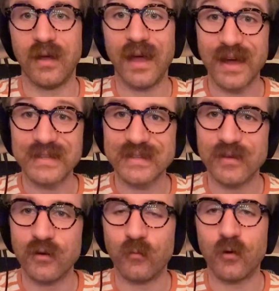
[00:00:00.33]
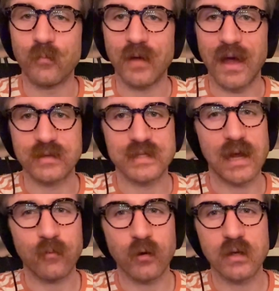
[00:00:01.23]
Hey guys, welcome back.
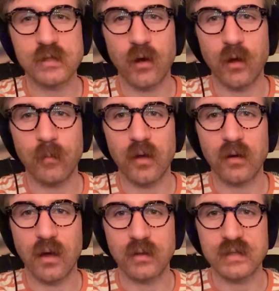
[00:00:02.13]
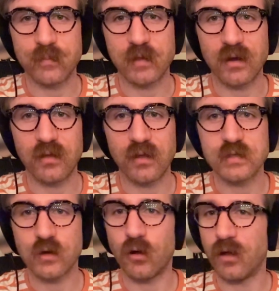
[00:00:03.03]
Today we're going to talk about a concept that I like to
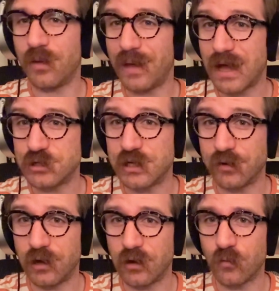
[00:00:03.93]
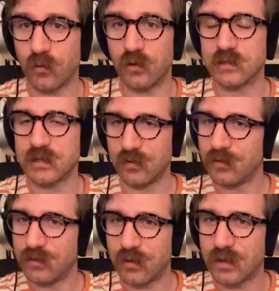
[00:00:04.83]
call imaginary chords.
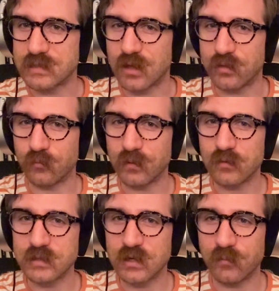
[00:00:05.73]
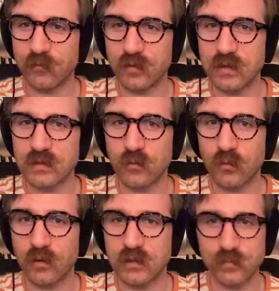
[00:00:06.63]
Now that's not the real term for these
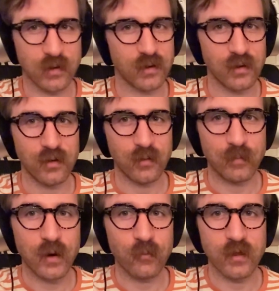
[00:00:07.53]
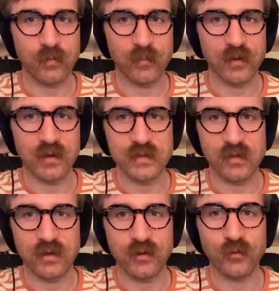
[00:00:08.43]
chords, but bear with me because I
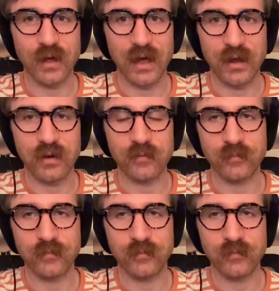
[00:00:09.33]
think you'll get it.